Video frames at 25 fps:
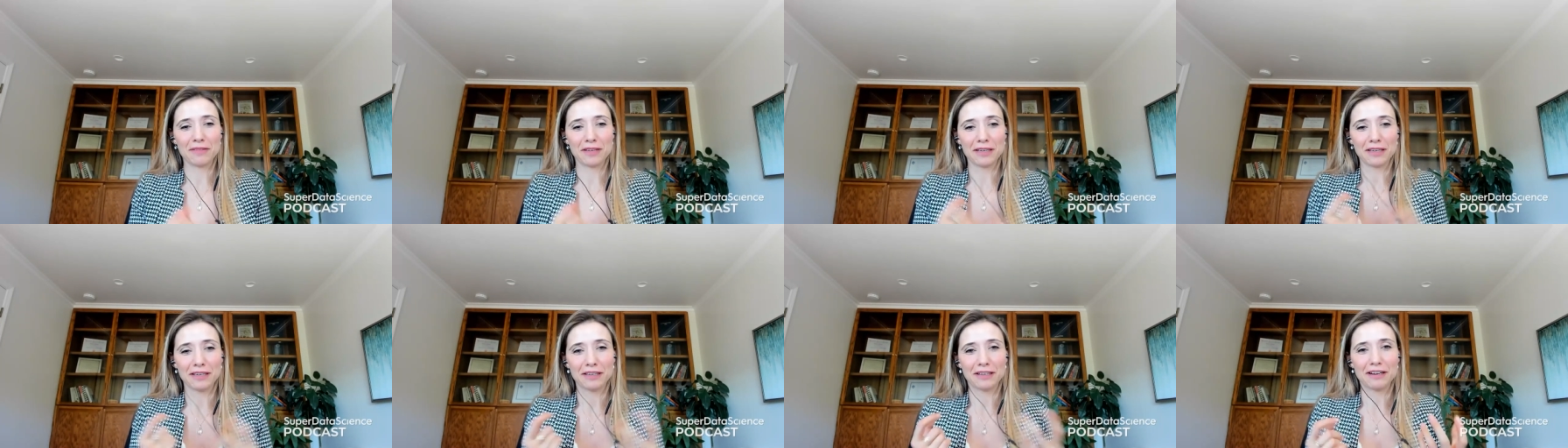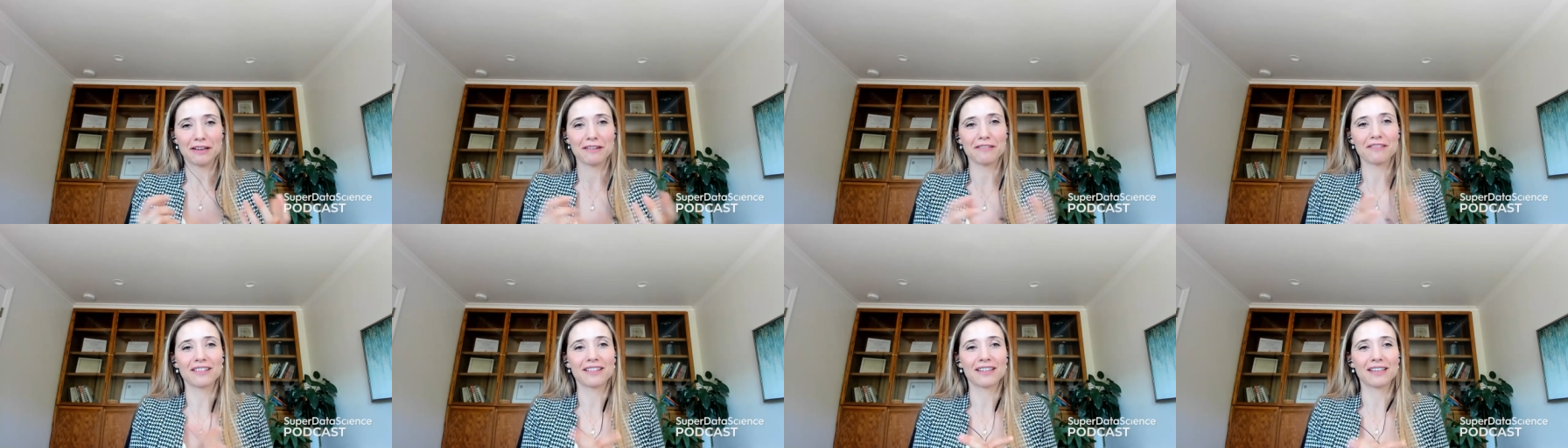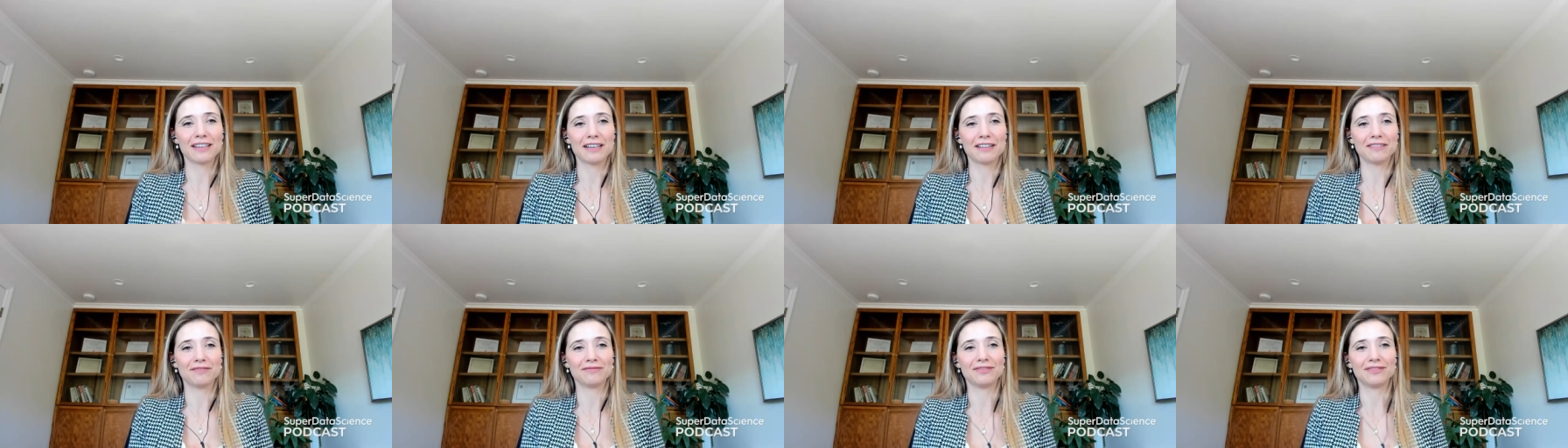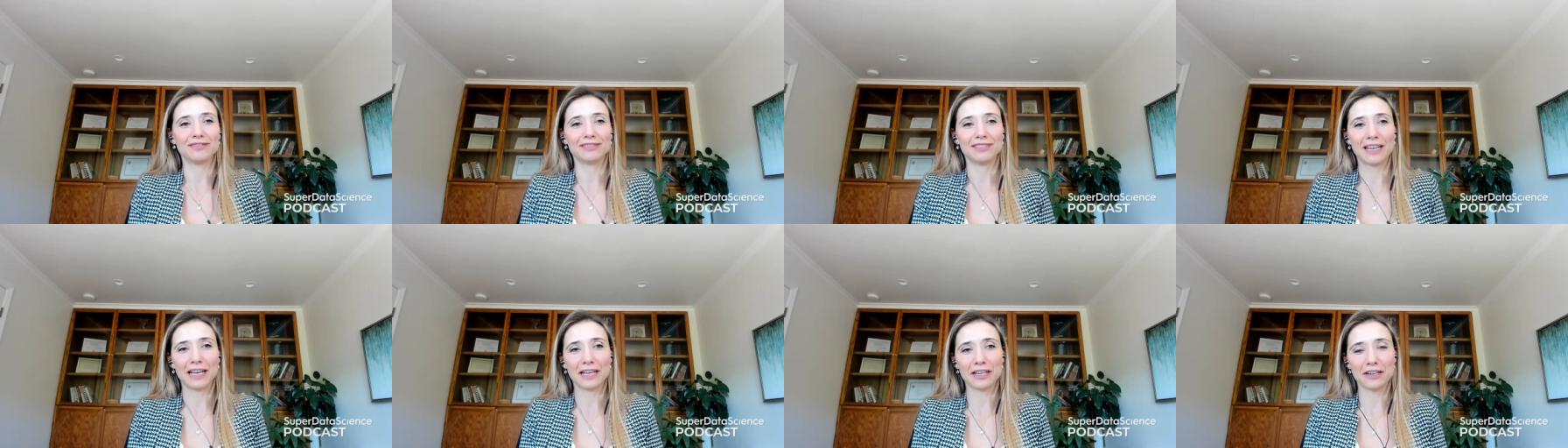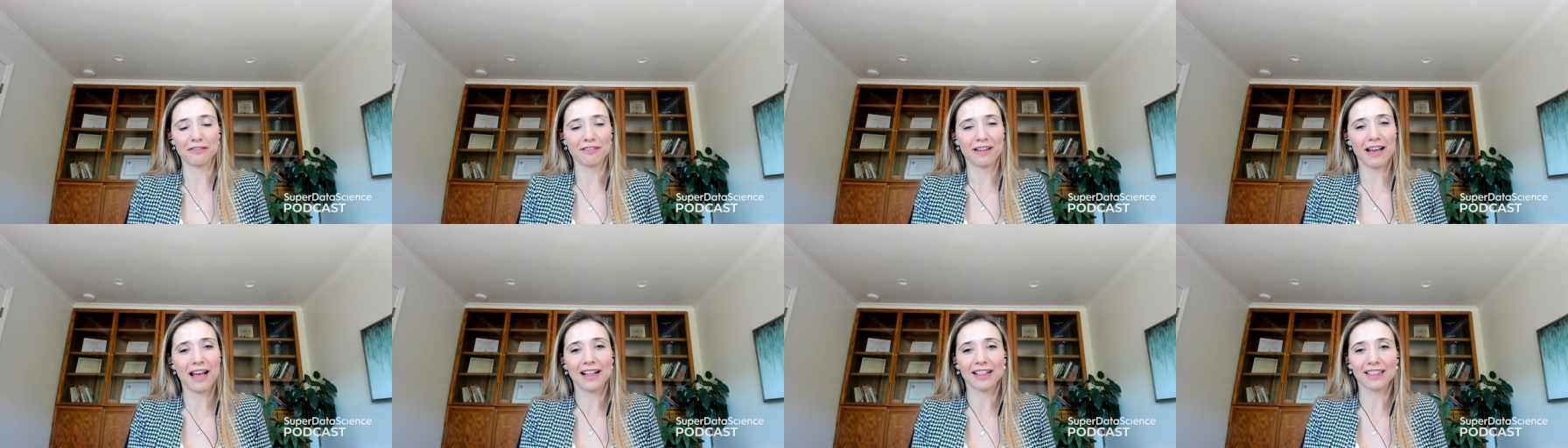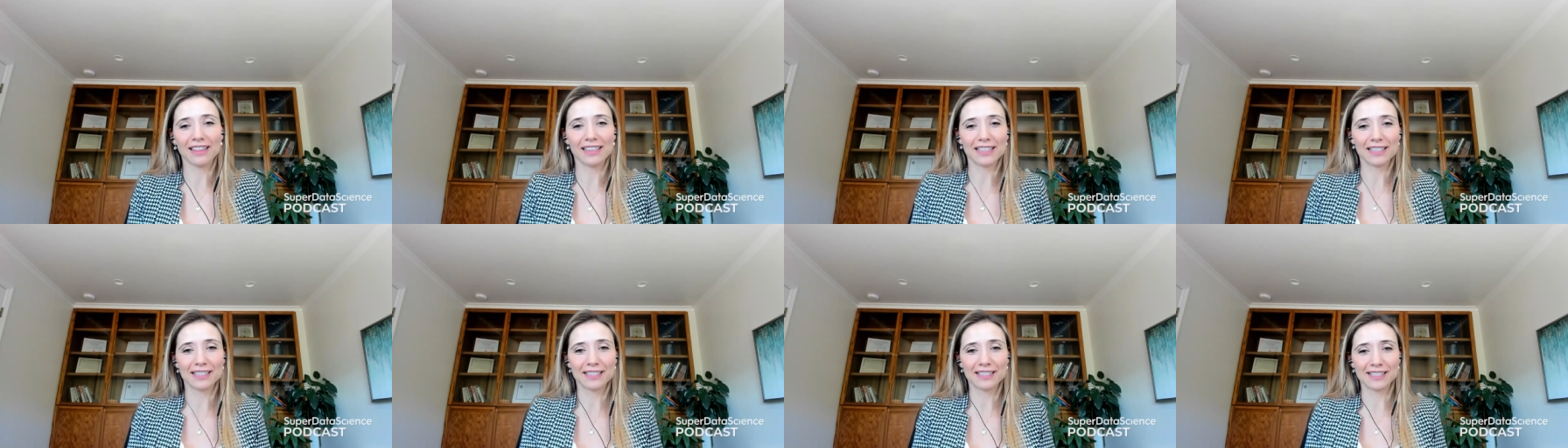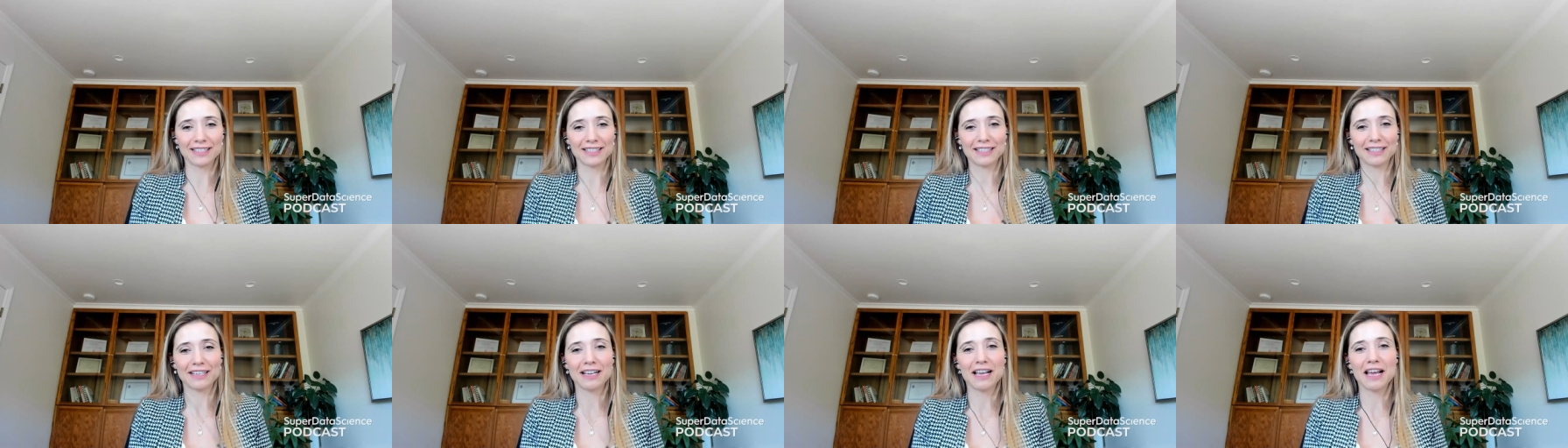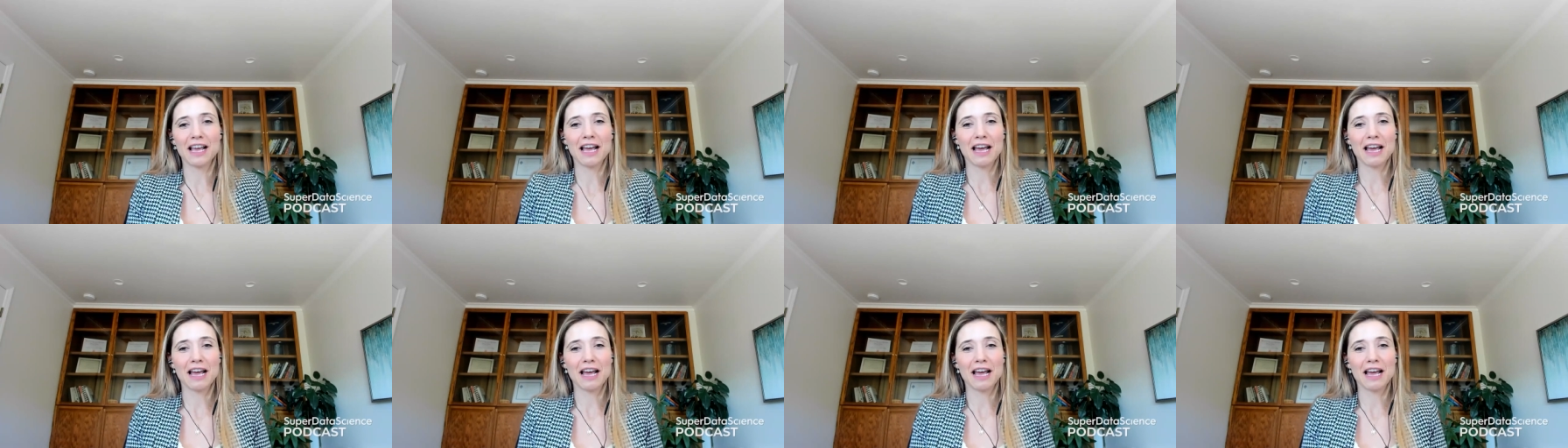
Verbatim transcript: you know, um, I know Alice.